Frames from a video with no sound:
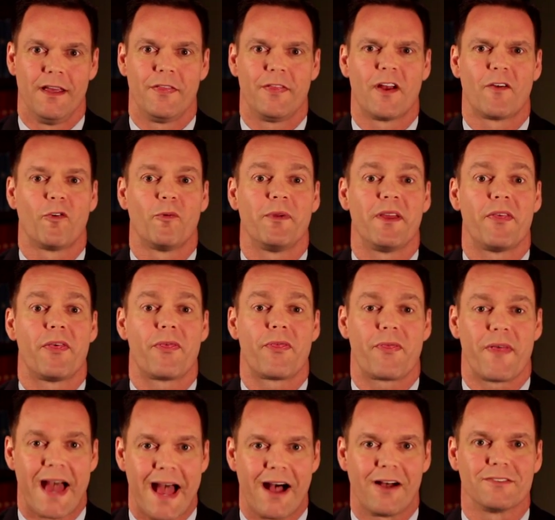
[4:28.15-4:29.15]
There will be
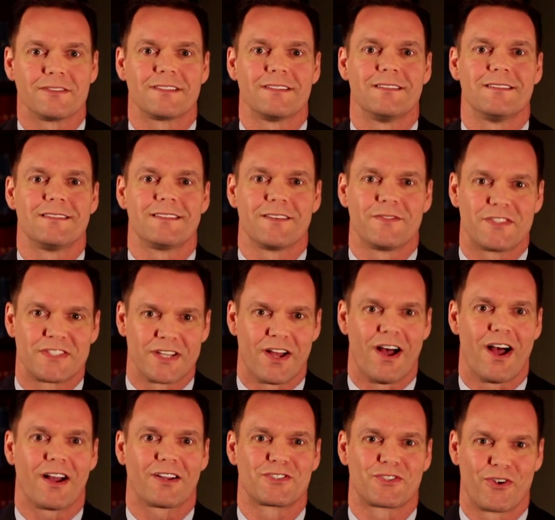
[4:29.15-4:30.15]
thousands of
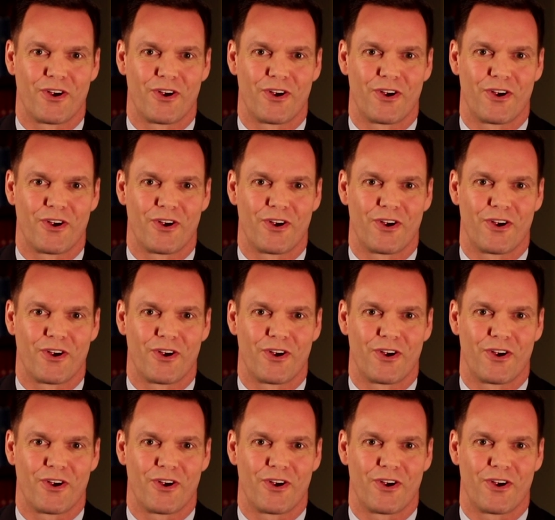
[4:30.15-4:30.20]
socks